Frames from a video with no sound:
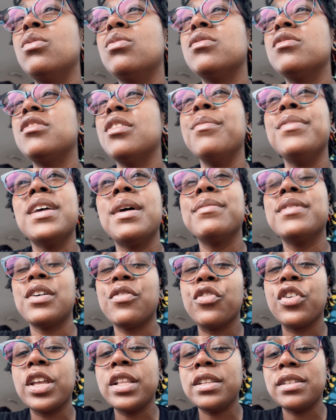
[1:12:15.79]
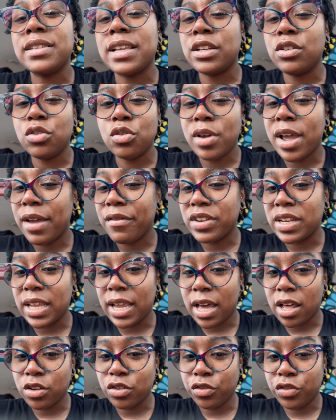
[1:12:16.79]
sometimes I forget to say, do you have any
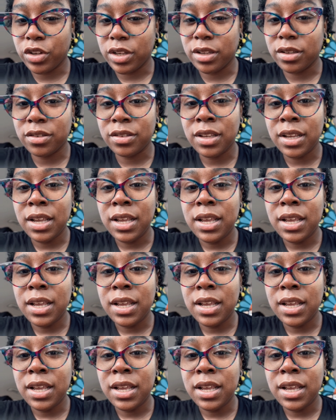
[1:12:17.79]
allergies?